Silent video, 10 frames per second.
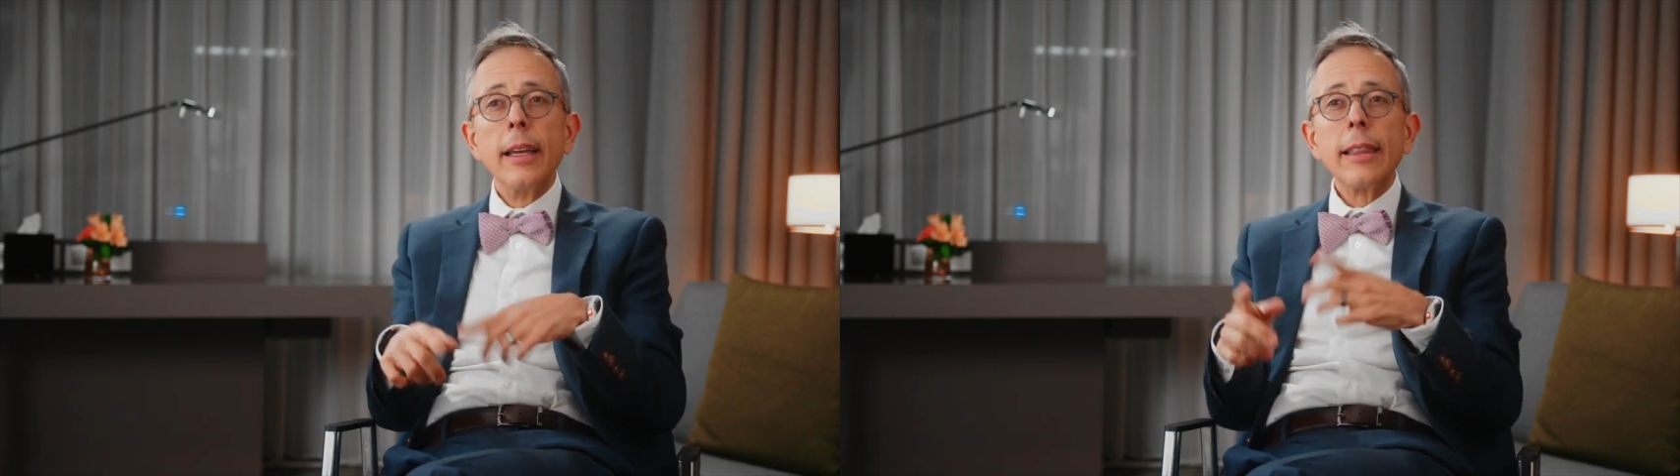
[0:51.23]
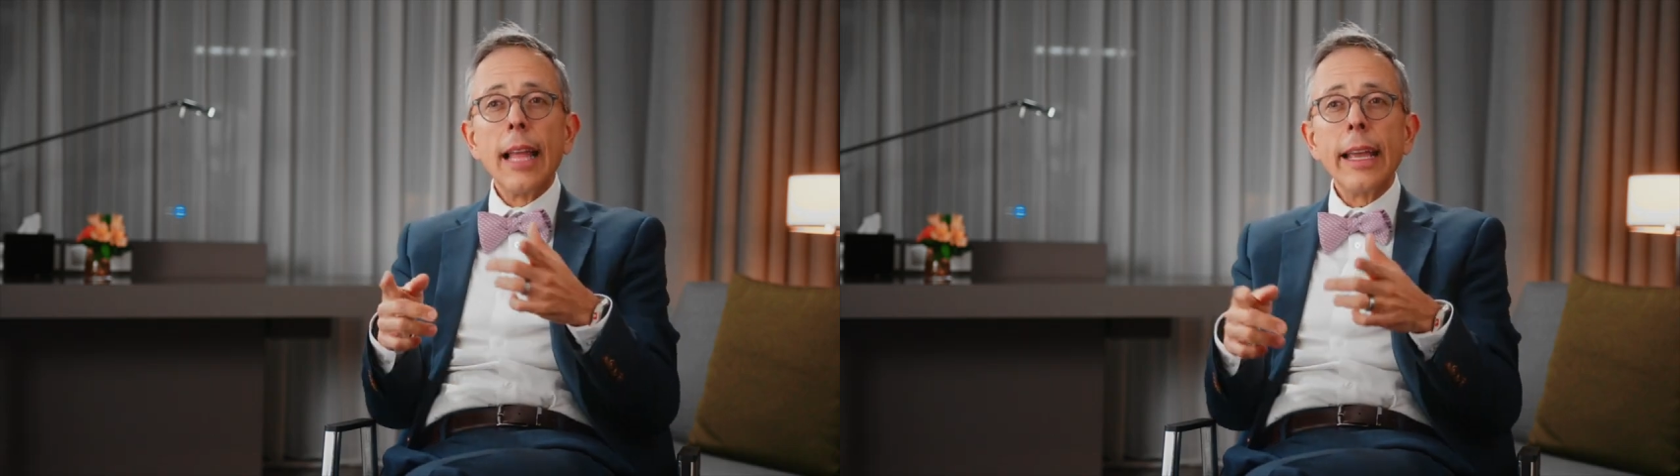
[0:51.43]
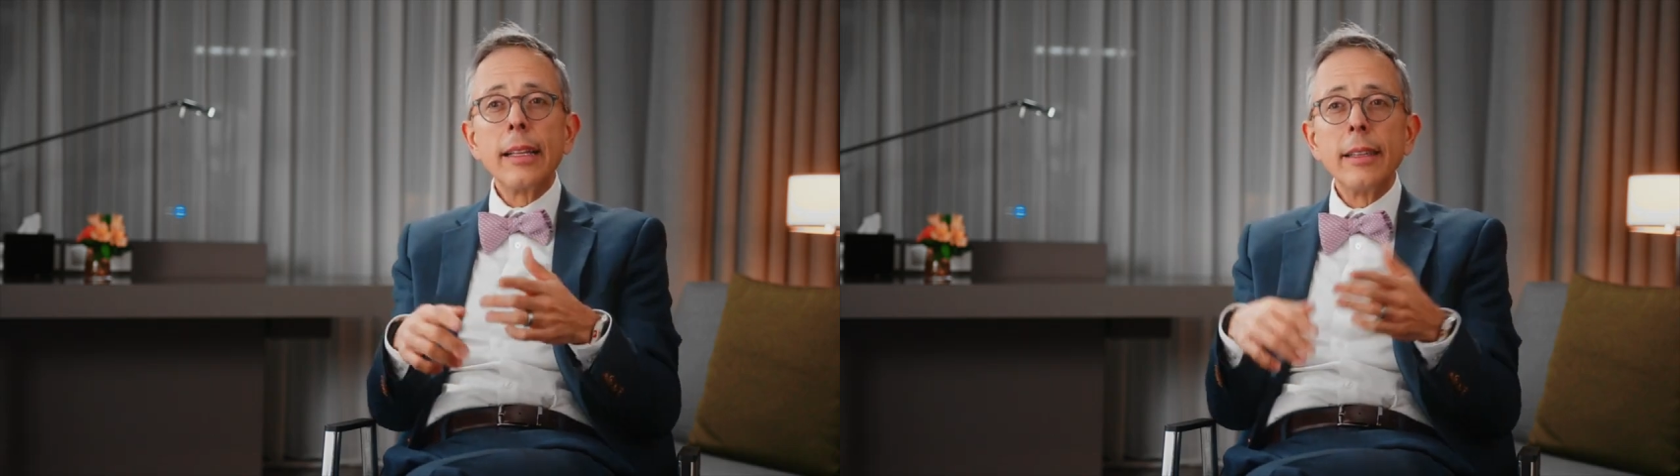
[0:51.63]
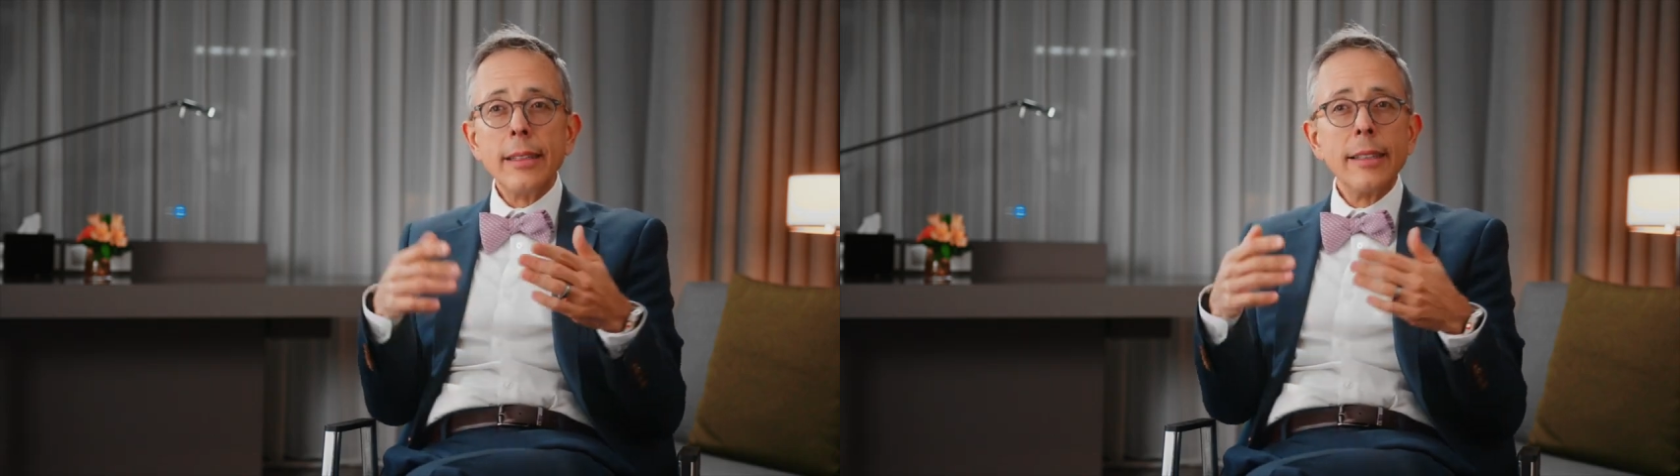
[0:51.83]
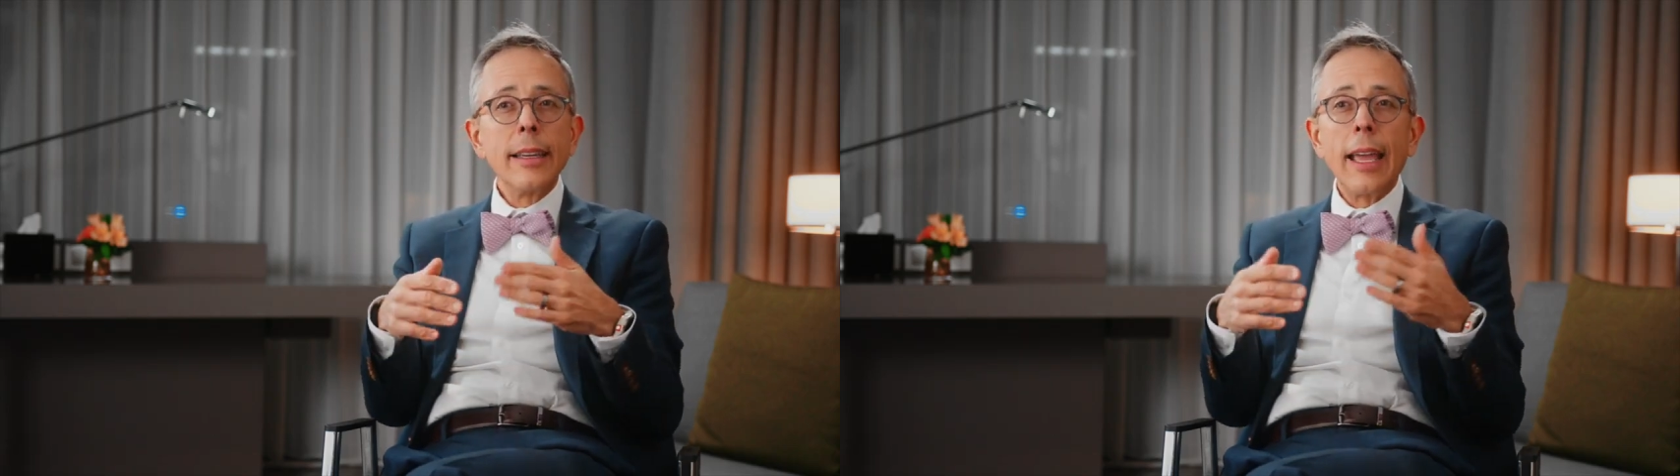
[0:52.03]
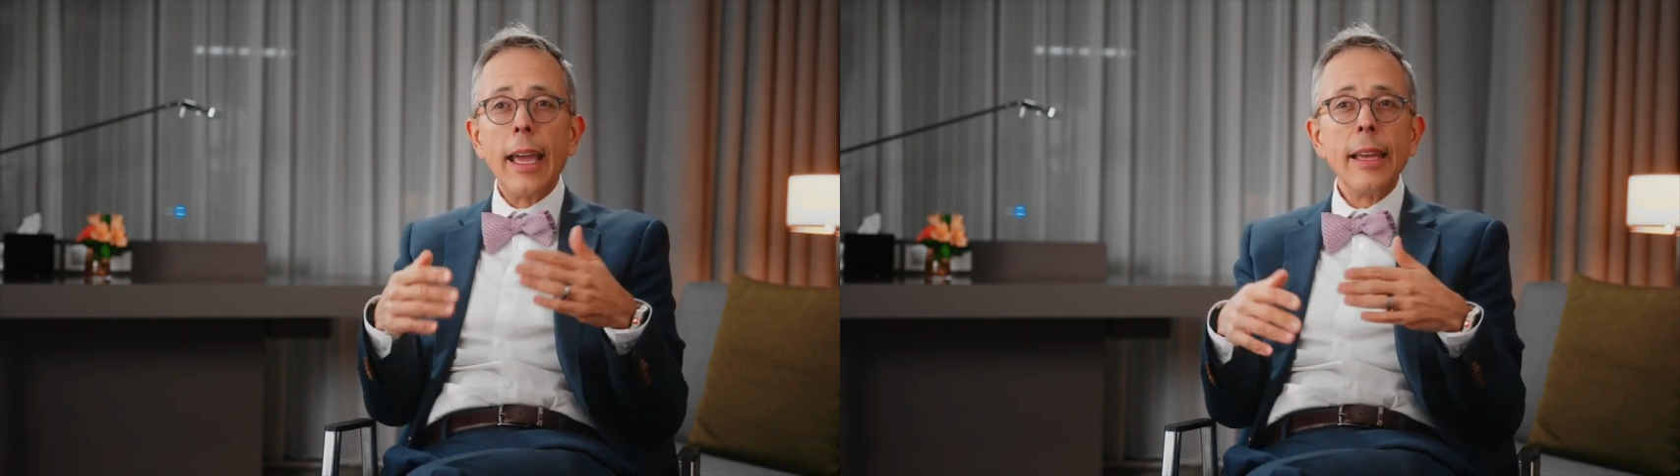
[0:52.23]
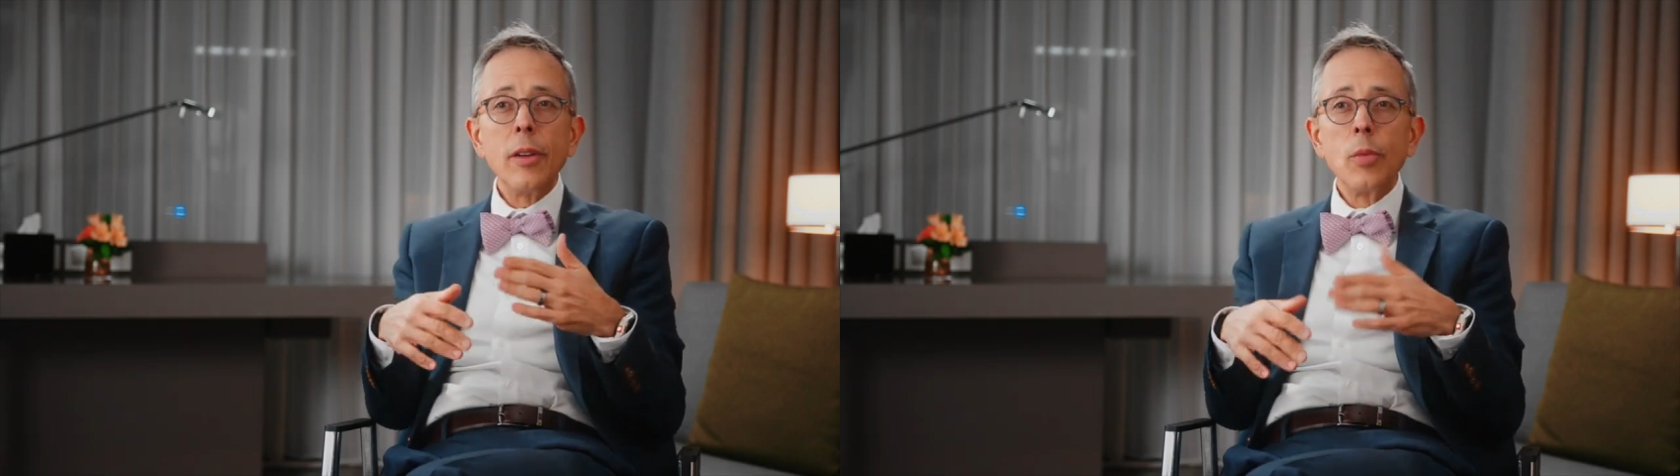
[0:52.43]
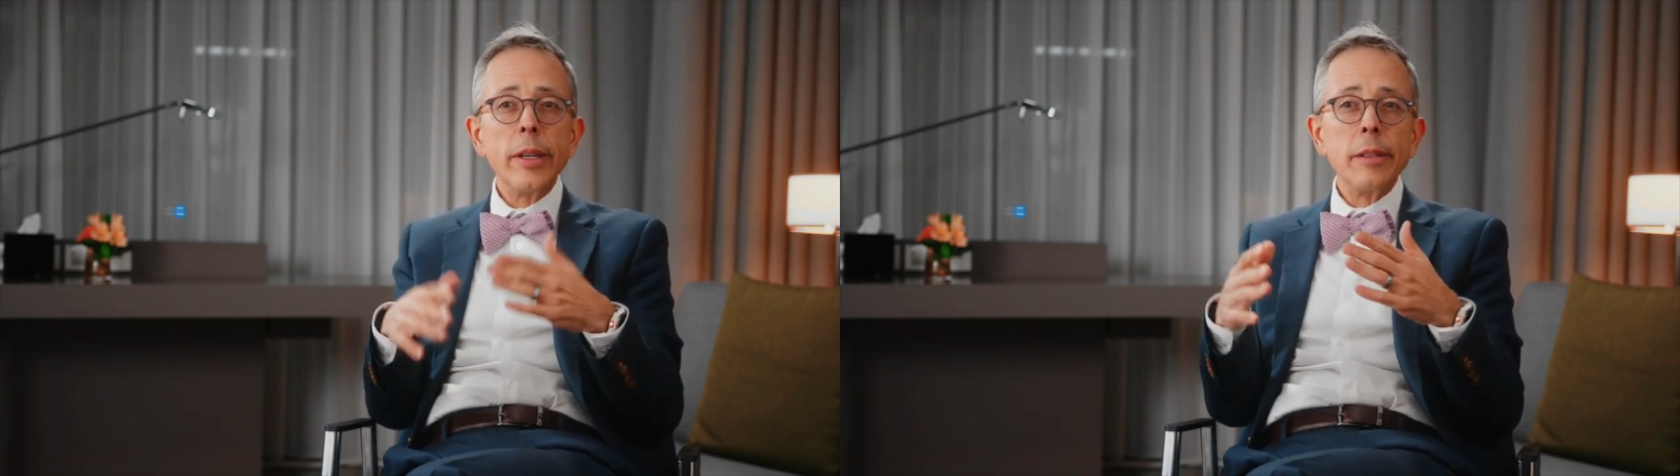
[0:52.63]
Likely the decay,
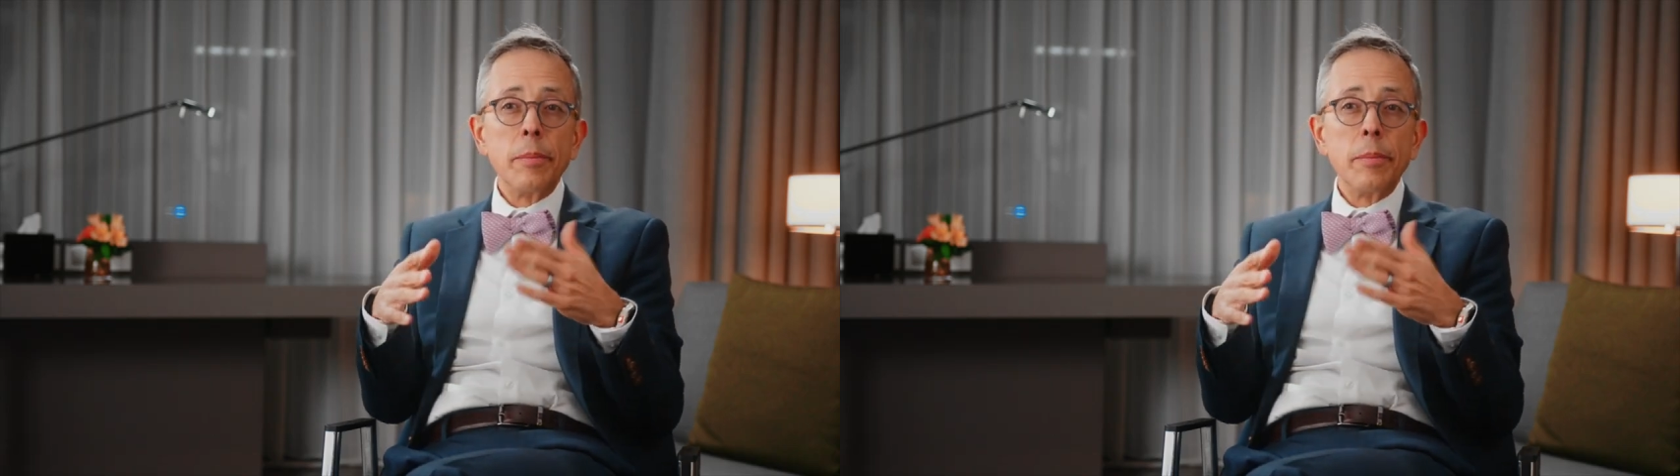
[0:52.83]
which